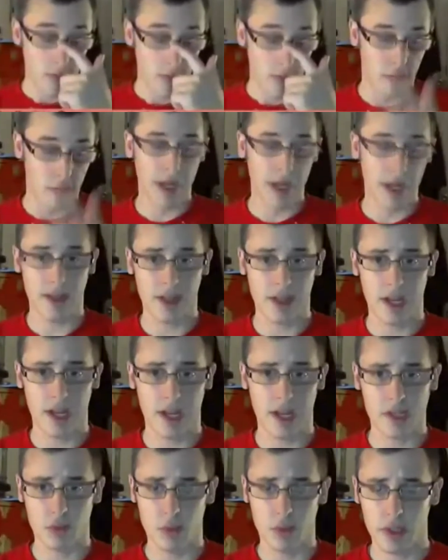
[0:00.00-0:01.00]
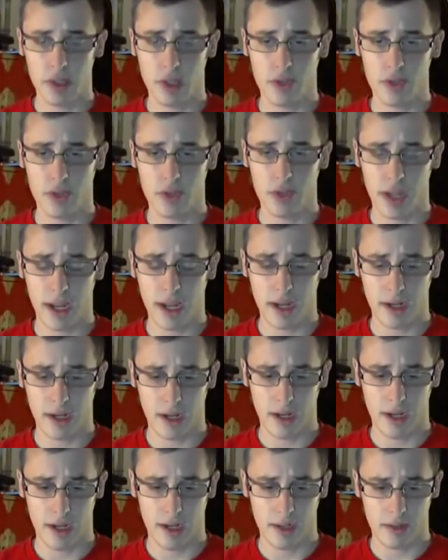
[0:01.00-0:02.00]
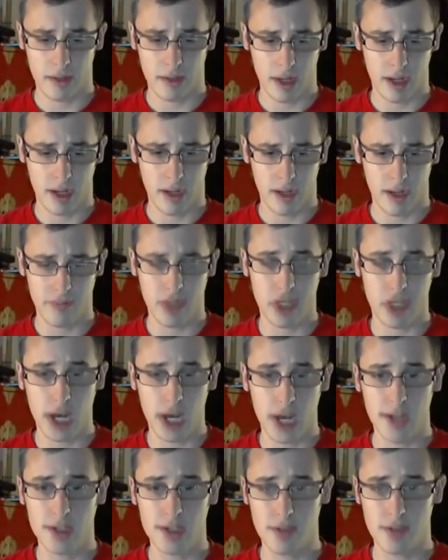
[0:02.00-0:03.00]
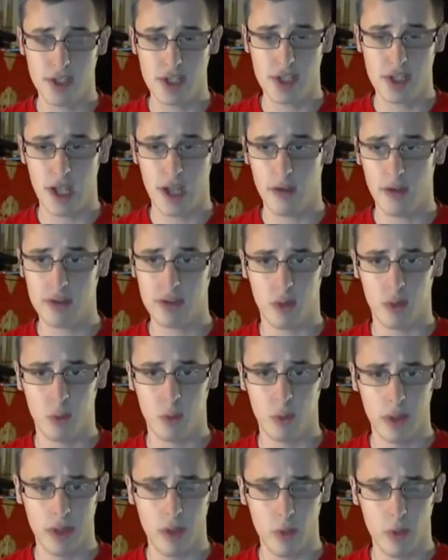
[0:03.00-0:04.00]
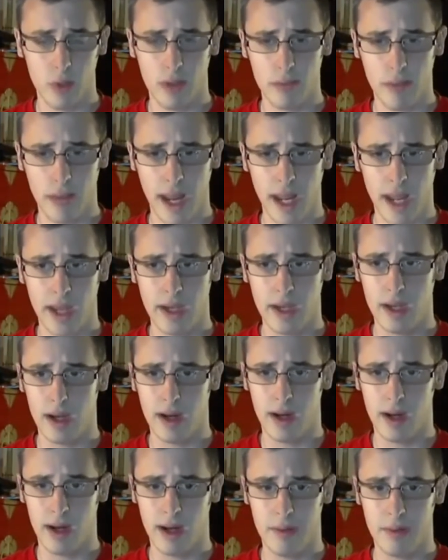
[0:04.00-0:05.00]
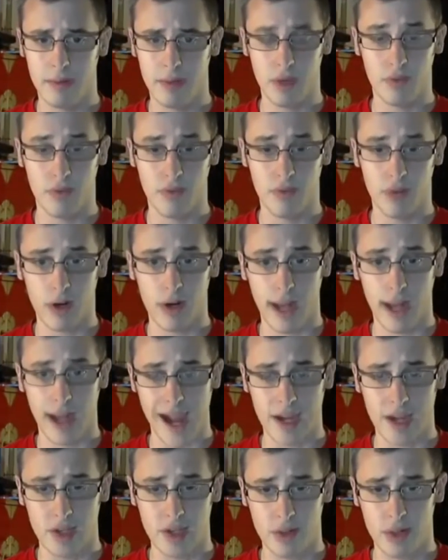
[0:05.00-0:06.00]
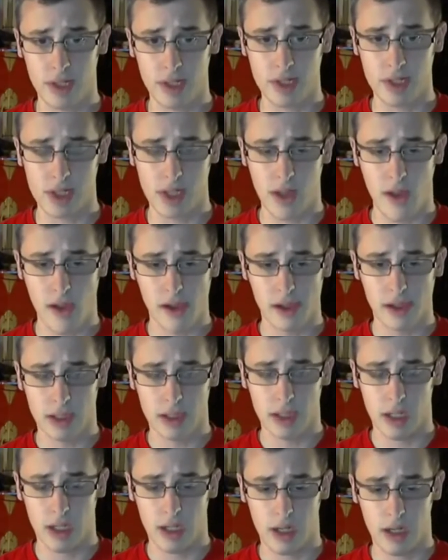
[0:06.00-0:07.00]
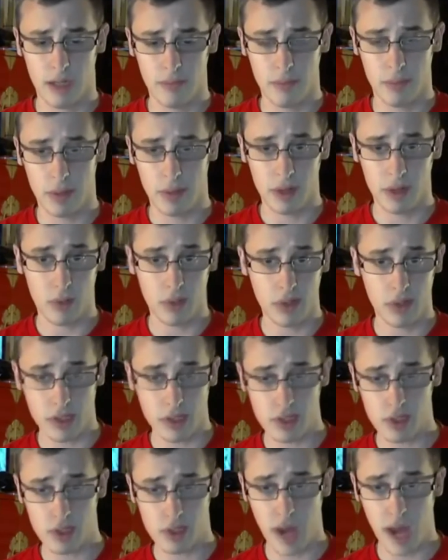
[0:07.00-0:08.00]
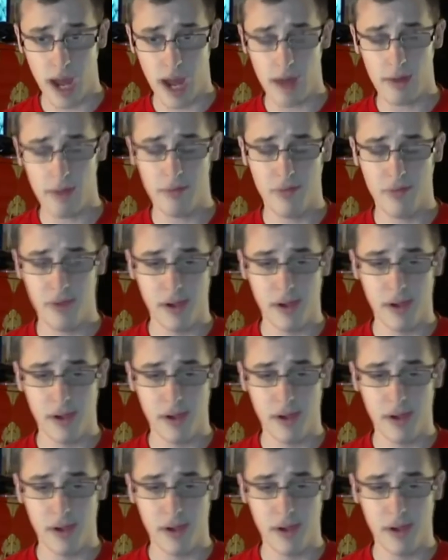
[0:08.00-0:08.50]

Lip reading: for me, I think that's a really good thing, and the guns themselves are really well made. They're very accurate, depending on what guns you have.